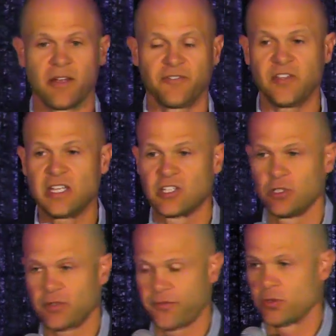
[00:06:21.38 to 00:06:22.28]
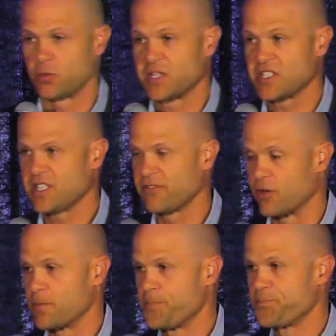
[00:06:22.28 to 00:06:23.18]
my feet to look for a
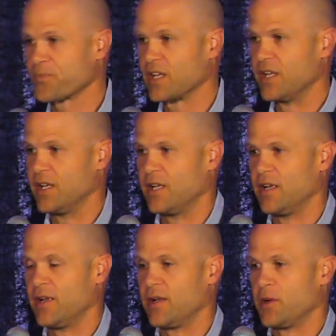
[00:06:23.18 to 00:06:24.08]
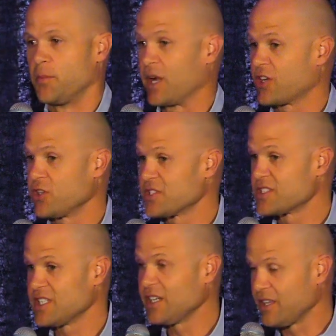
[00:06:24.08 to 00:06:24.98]
receiver, but I couldn't
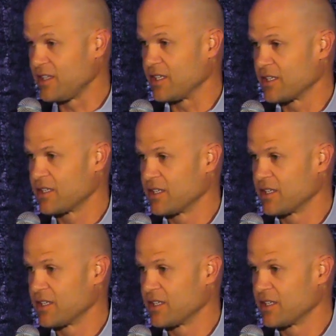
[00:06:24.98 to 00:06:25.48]
see anything.